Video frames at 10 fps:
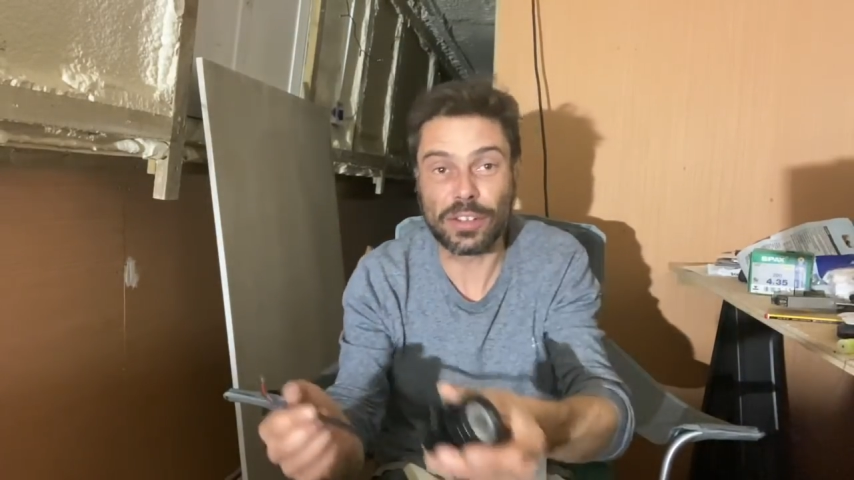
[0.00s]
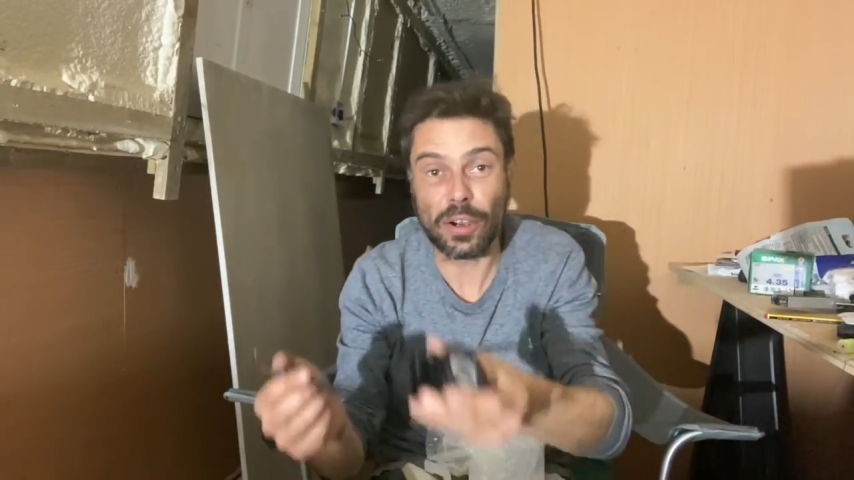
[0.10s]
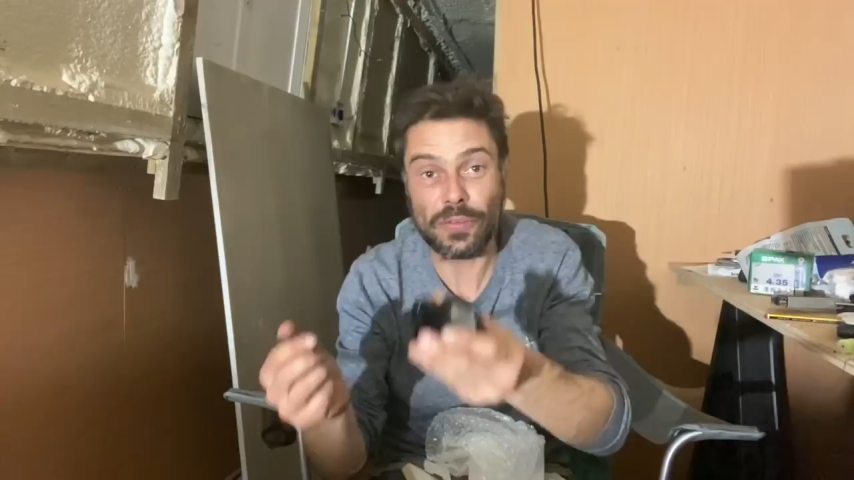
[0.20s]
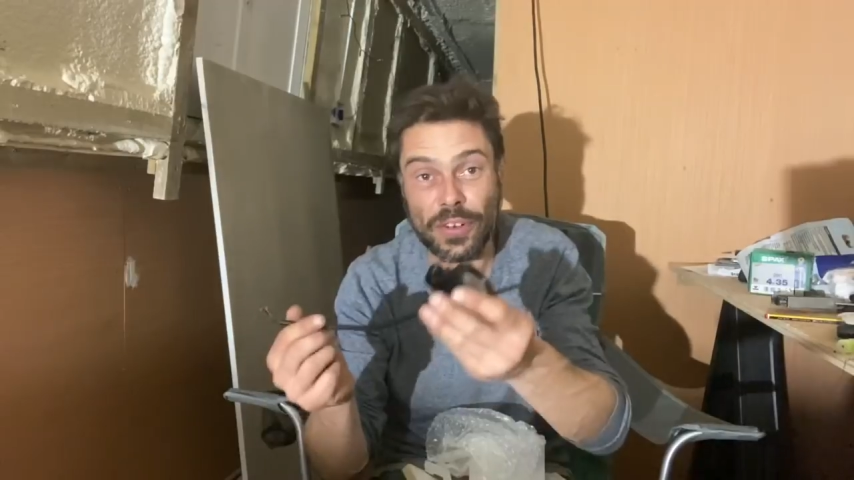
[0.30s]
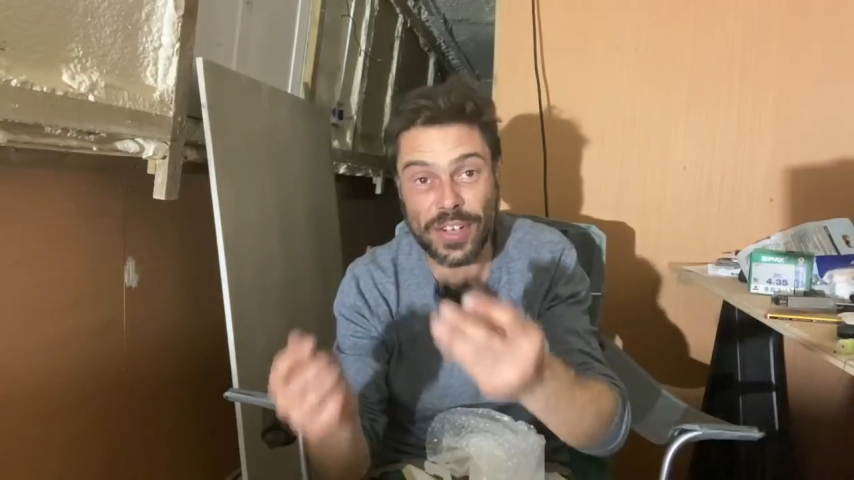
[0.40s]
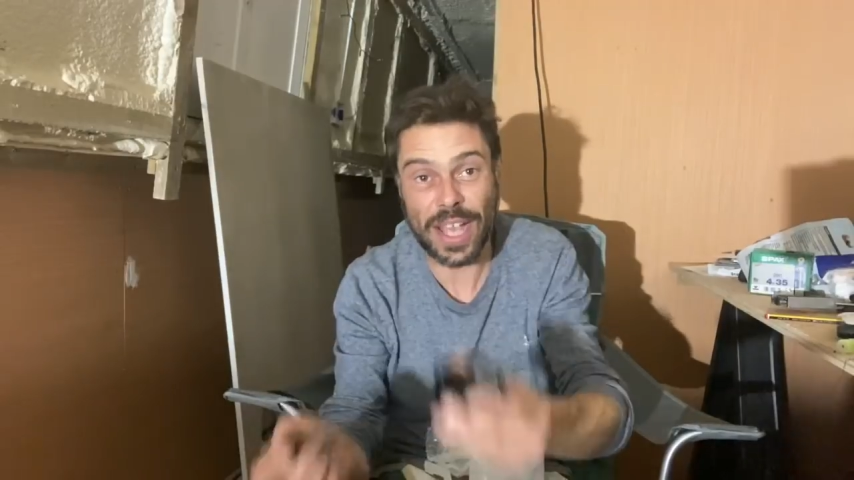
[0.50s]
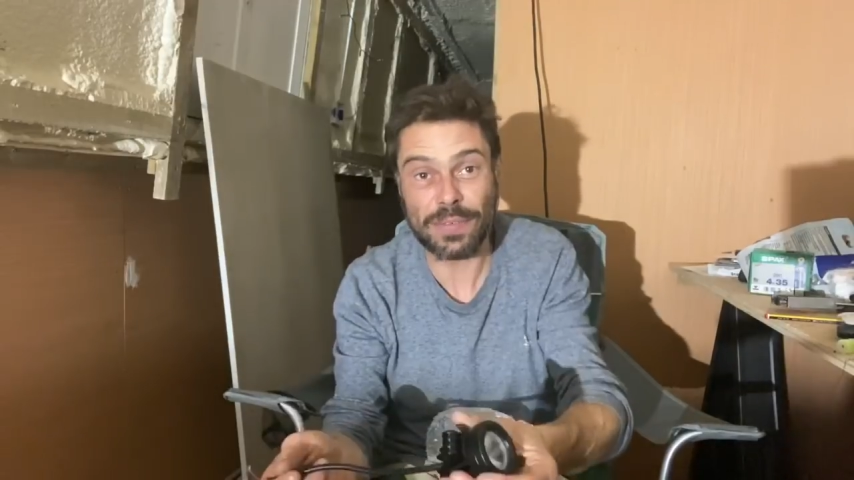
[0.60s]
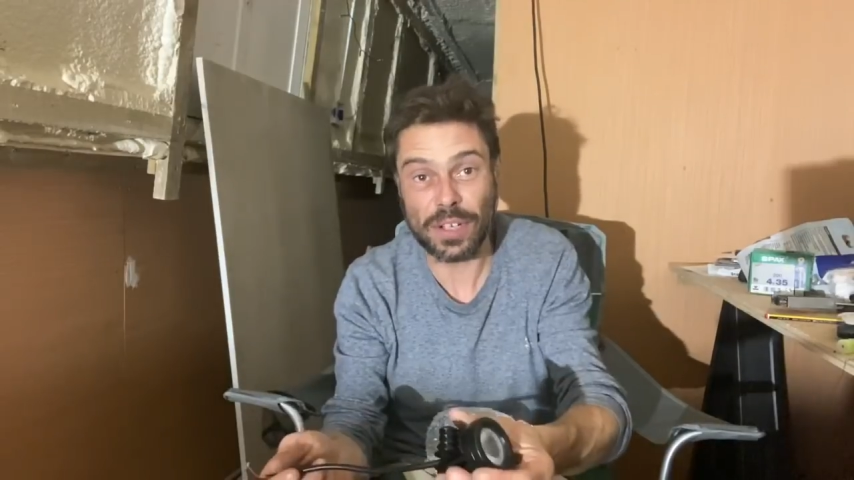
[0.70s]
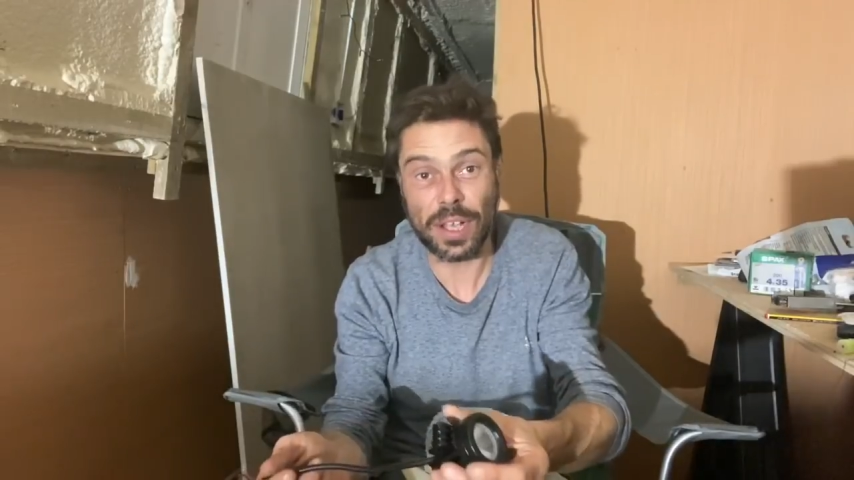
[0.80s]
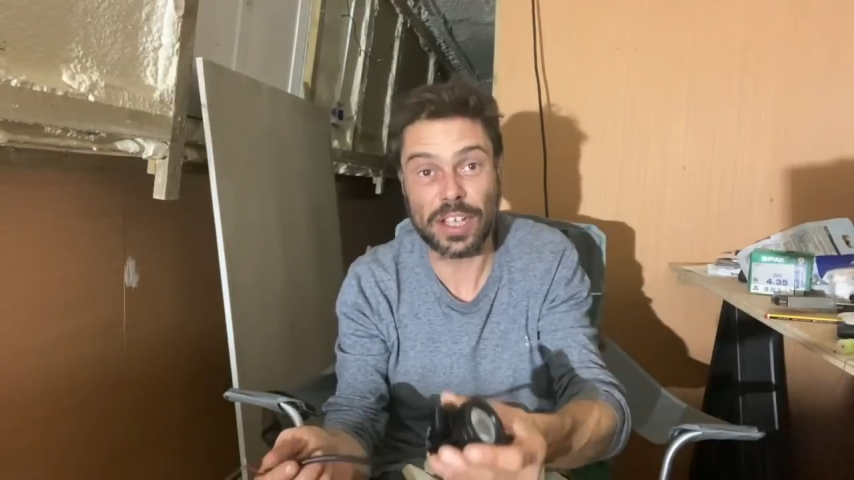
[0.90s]
of the nav
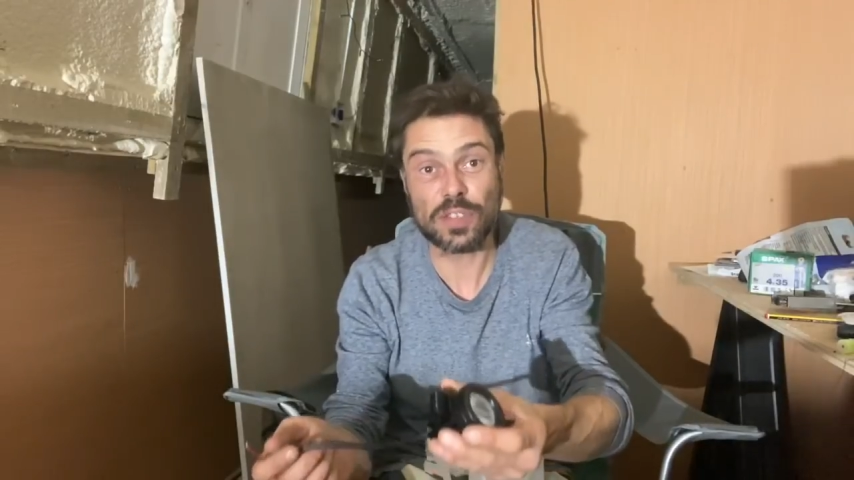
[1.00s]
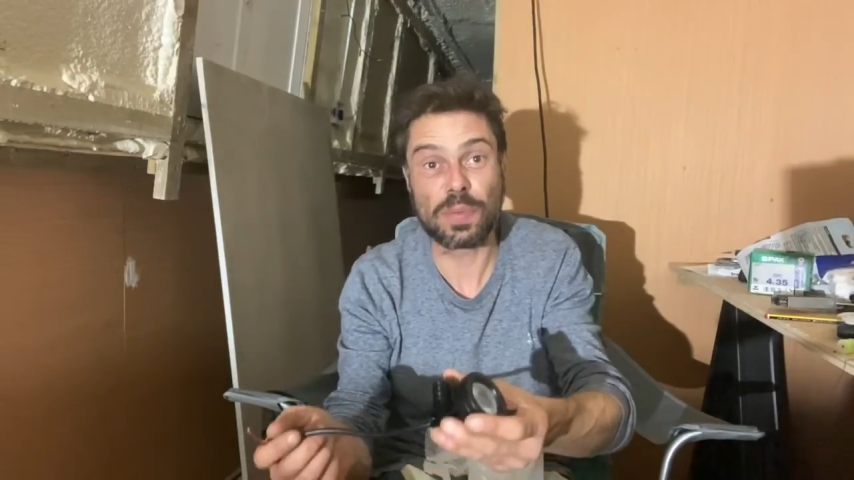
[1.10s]
lights,